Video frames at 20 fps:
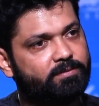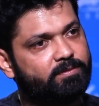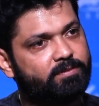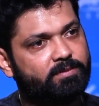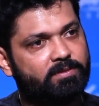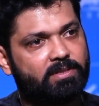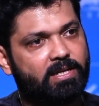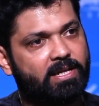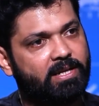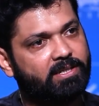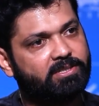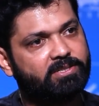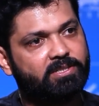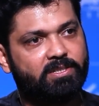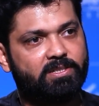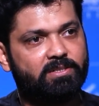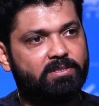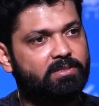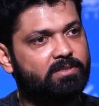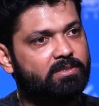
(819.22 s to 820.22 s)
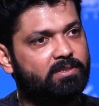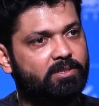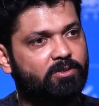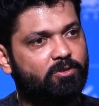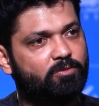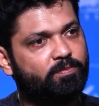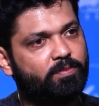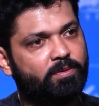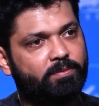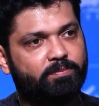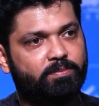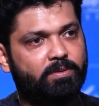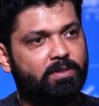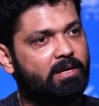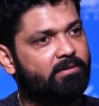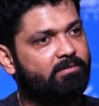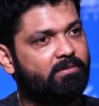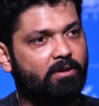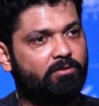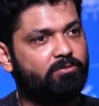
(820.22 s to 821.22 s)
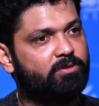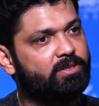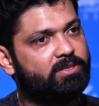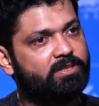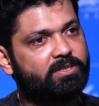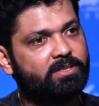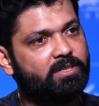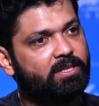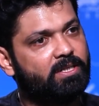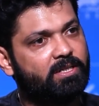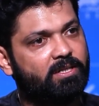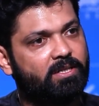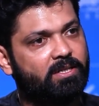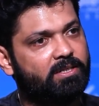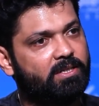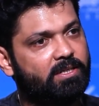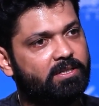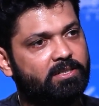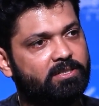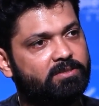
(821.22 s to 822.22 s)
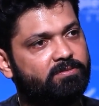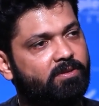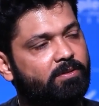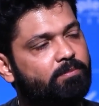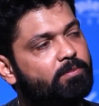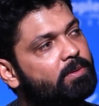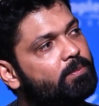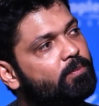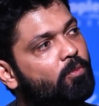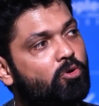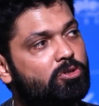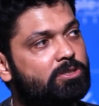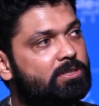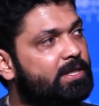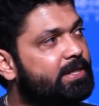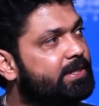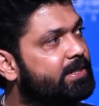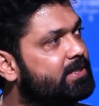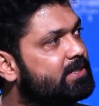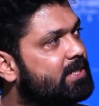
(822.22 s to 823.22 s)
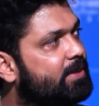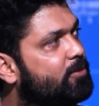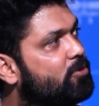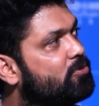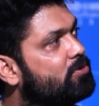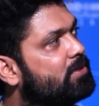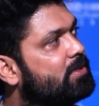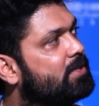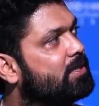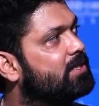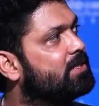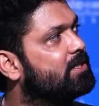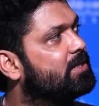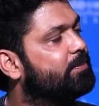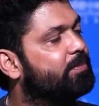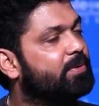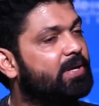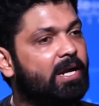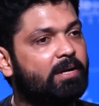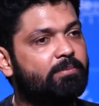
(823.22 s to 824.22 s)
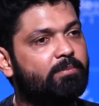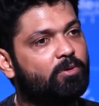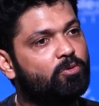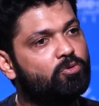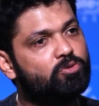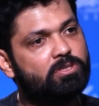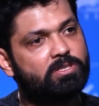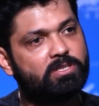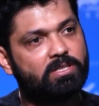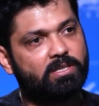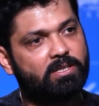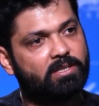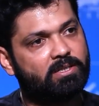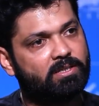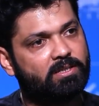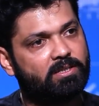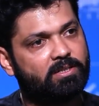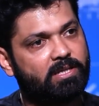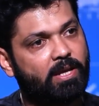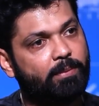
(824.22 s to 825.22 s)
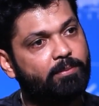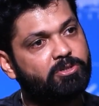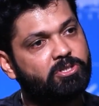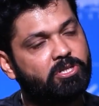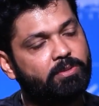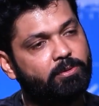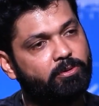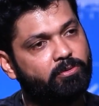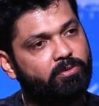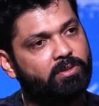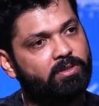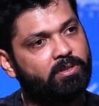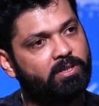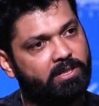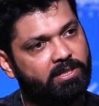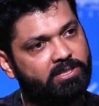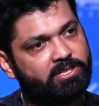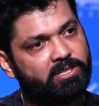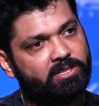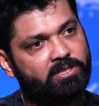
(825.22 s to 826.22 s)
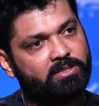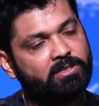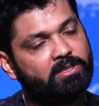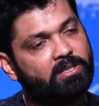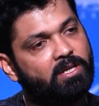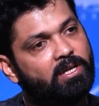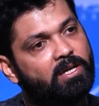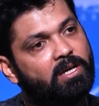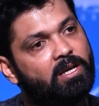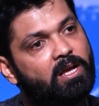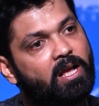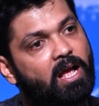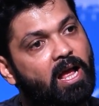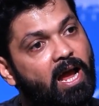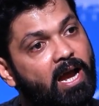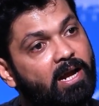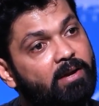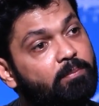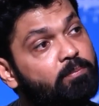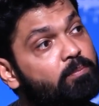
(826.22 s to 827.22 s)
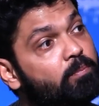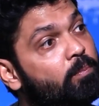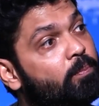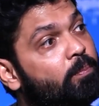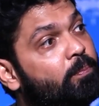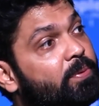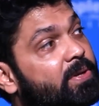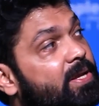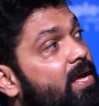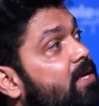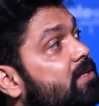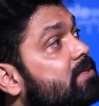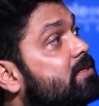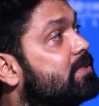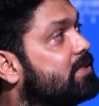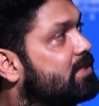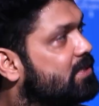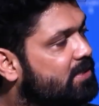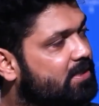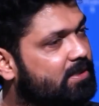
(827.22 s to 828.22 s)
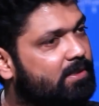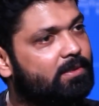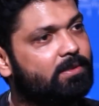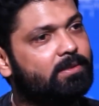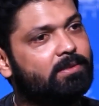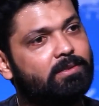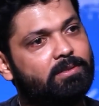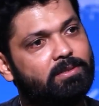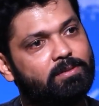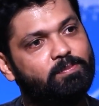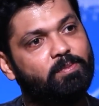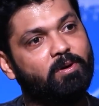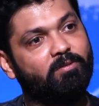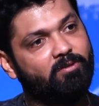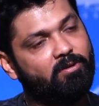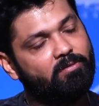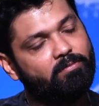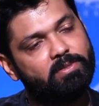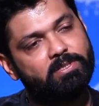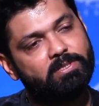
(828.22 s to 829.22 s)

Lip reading: direction, you know, people have loved it in this film. But mostly it is about Priya and Manu's chemistry between each other and Priya's performance